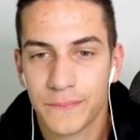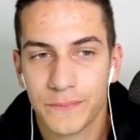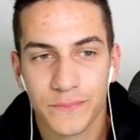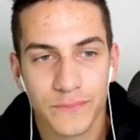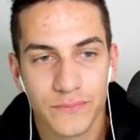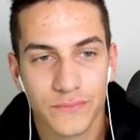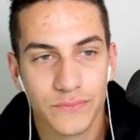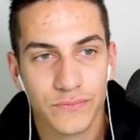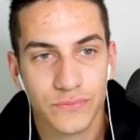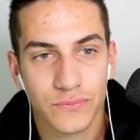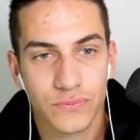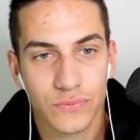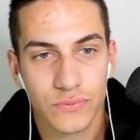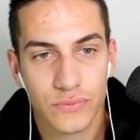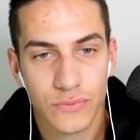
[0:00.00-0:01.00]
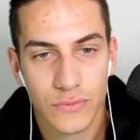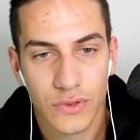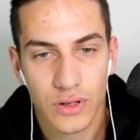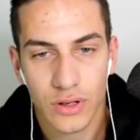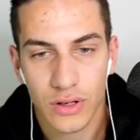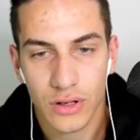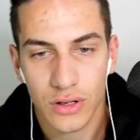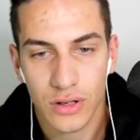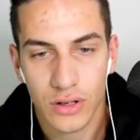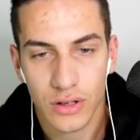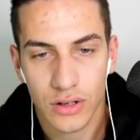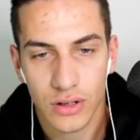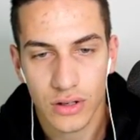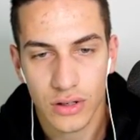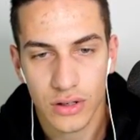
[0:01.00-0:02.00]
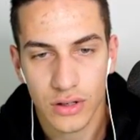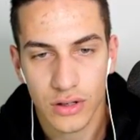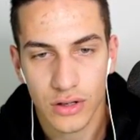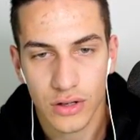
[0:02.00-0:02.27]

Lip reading: (no one is talking)